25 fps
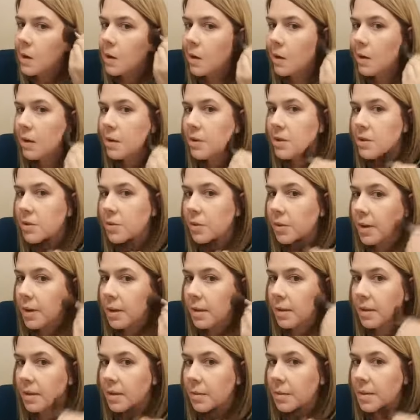
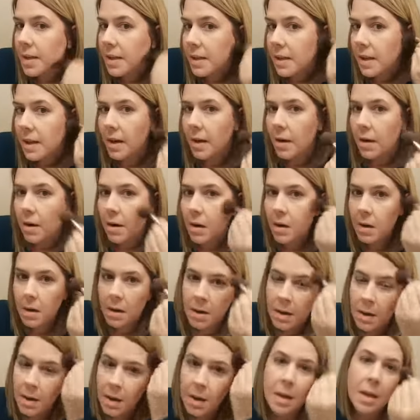contouring a little bit there.
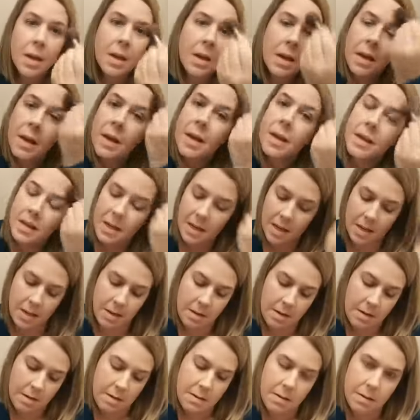And
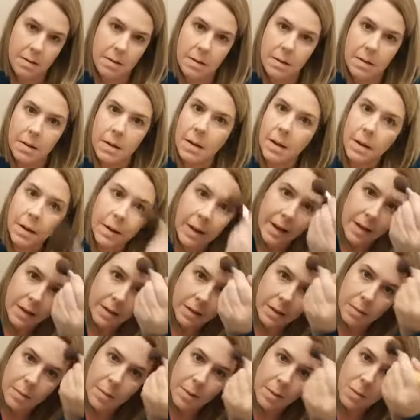then I'll add a
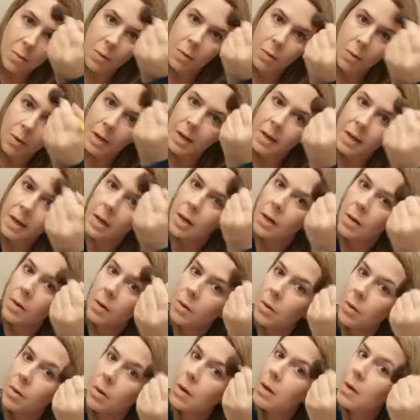little bit more and
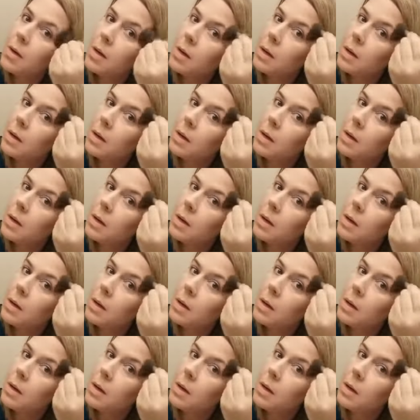go